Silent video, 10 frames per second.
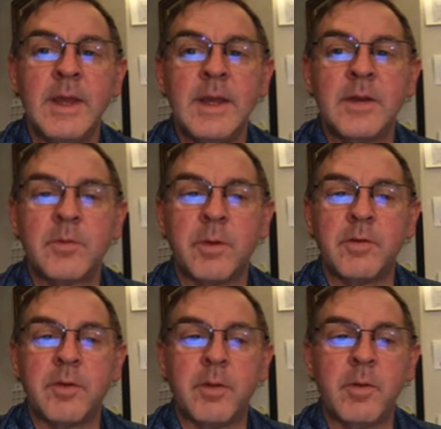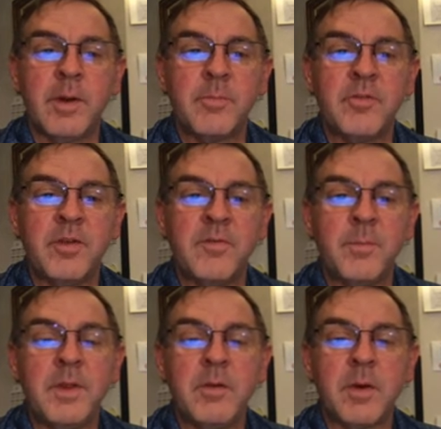2021. I'm Chief
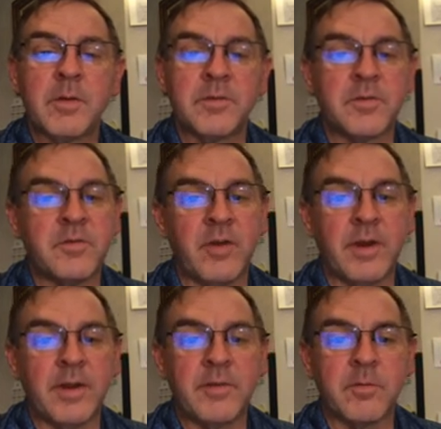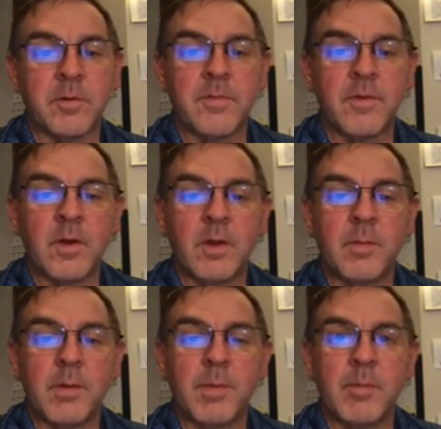Meteorologist John Ensworth for
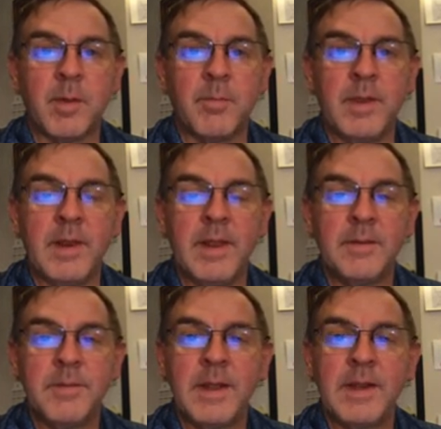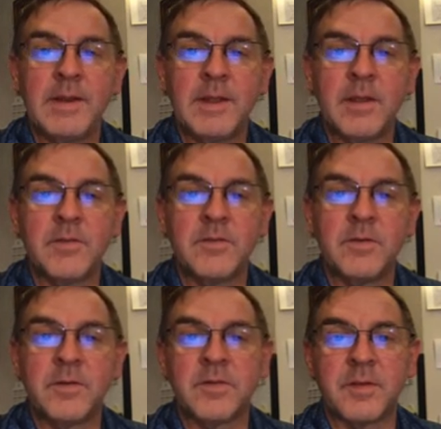Longmont Public Media. And yes, due
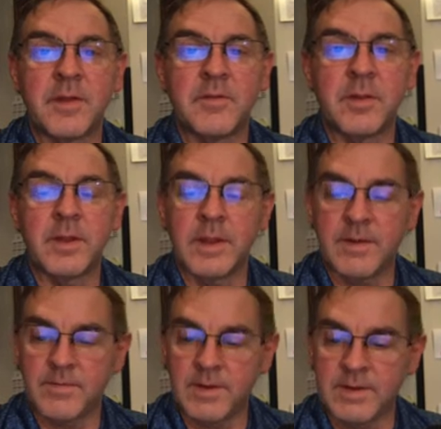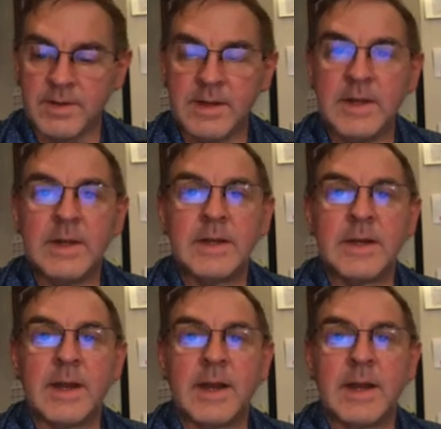to scheduling conflict,
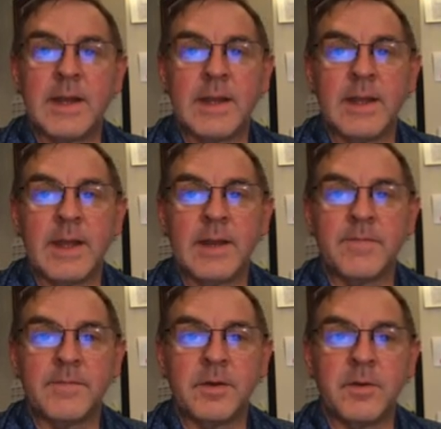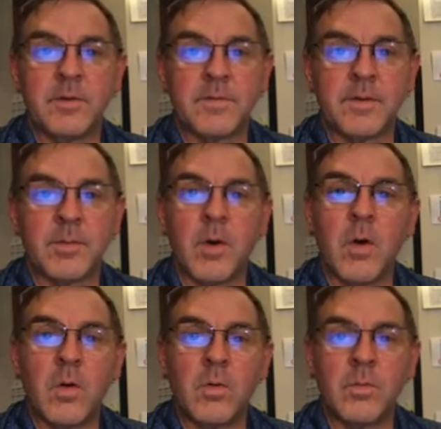I have to do it from
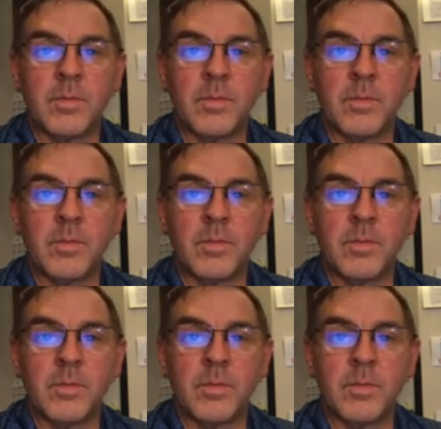home